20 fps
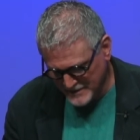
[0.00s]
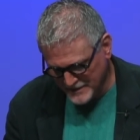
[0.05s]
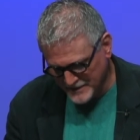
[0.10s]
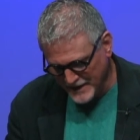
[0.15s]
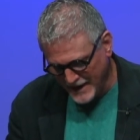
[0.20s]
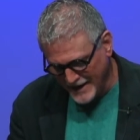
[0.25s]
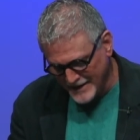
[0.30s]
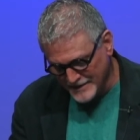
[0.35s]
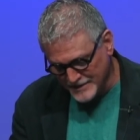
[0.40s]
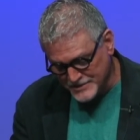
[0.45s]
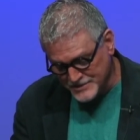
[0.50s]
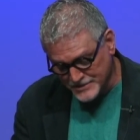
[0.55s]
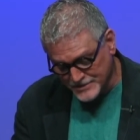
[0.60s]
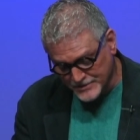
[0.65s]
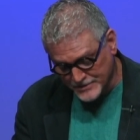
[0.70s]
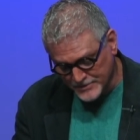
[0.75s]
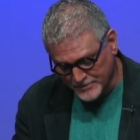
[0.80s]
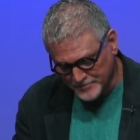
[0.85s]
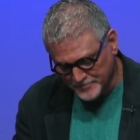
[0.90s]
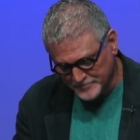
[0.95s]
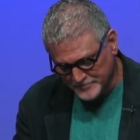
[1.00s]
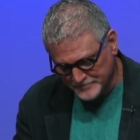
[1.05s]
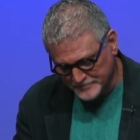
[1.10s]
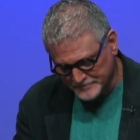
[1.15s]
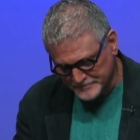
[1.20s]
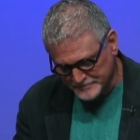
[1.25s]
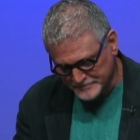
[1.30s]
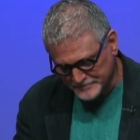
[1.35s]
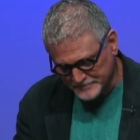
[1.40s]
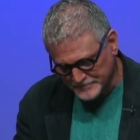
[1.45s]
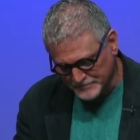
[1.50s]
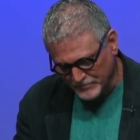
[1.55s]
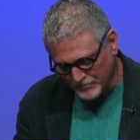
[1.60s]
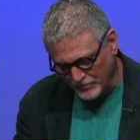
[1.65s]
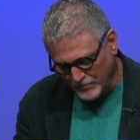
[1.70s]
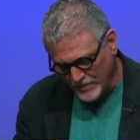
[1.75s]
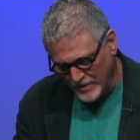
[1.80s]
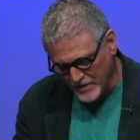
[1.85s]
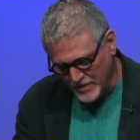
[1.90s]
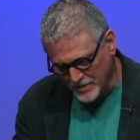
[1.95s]
92
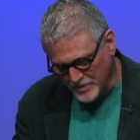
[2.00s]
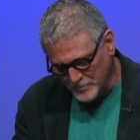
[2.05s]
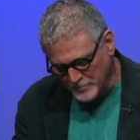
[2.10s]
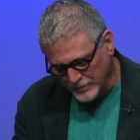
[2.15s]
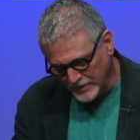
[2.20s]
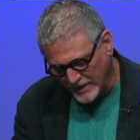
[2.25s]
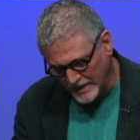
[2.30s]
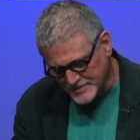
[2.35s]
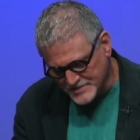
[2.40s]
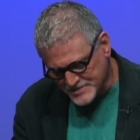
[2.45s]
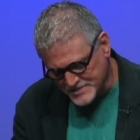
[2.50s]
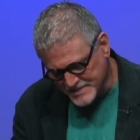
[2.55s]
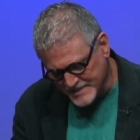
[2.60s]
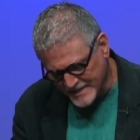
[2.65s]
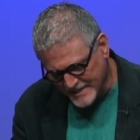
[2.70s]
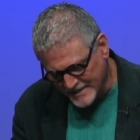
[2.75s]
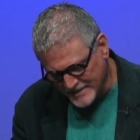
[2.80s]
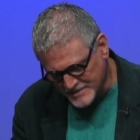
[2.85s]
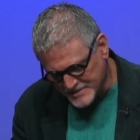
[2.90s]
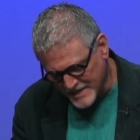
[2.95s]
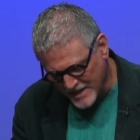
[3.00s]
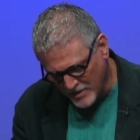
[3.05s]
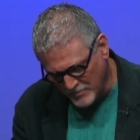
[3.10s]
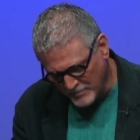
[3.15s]
plus 10 is how